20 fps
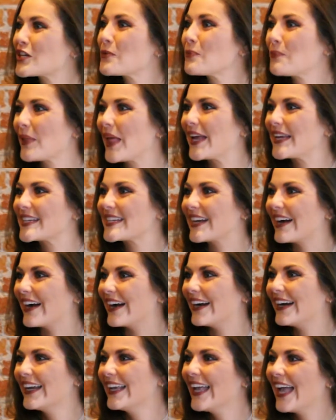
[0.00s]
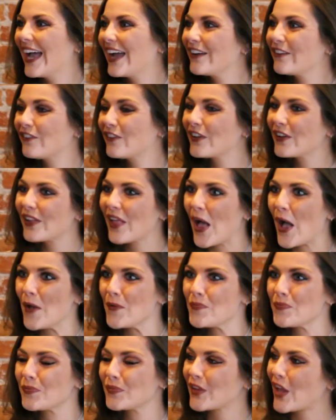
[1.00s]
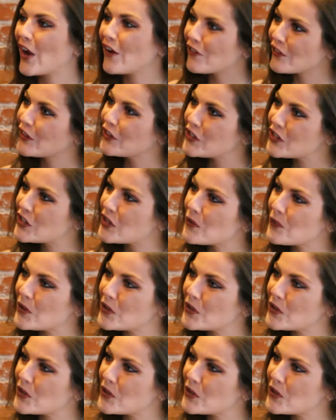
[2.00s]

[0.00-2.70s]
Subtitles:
Such a pleasure. I feel I've learned so